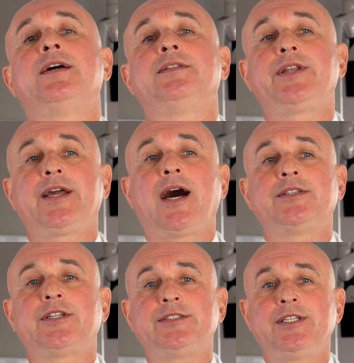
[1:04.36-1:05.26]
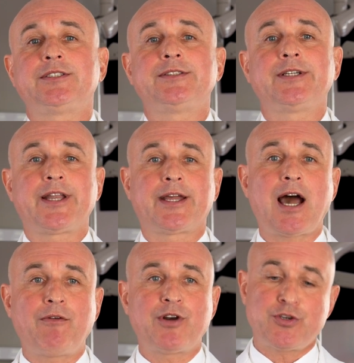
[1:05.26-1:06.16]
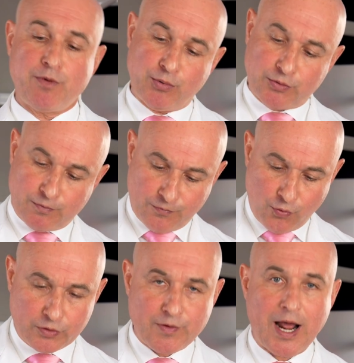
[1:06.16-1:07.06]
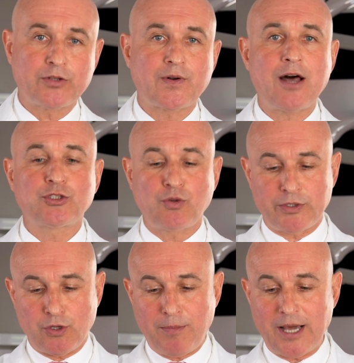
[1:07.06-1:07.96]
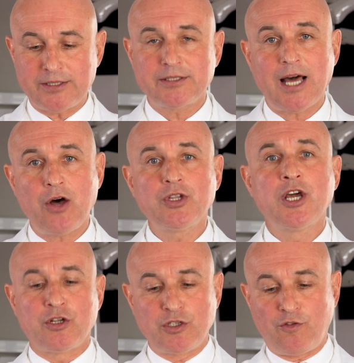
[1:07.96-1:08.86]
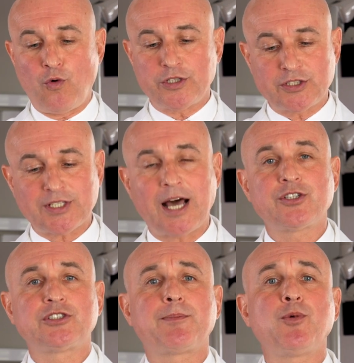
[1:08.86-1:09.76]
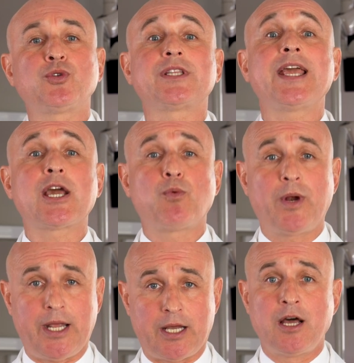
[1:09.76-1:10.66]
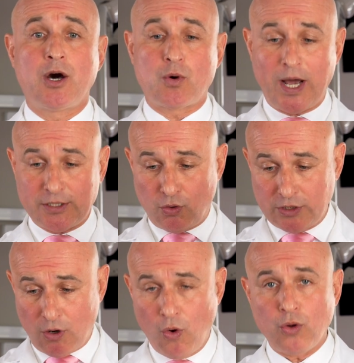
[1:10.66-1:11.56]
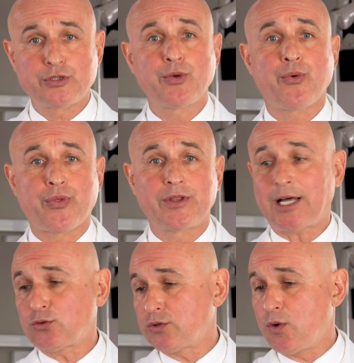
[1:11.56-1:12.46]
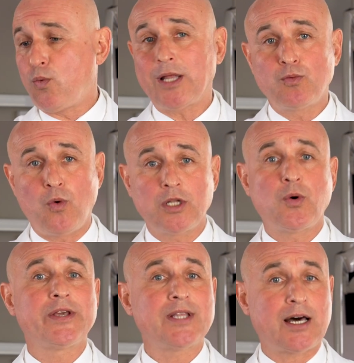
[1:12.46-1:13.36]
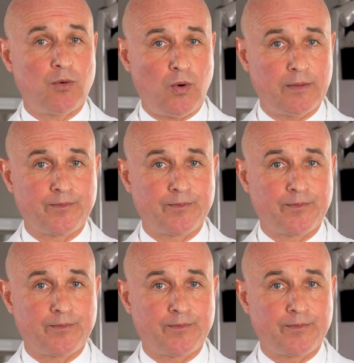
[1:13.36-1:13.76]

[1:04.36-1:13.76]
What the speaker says: 360-degree coverage, we put full crown around, so when you're biting down, the forces are distributed equally right on the whole tooth, not only one wall or another wall.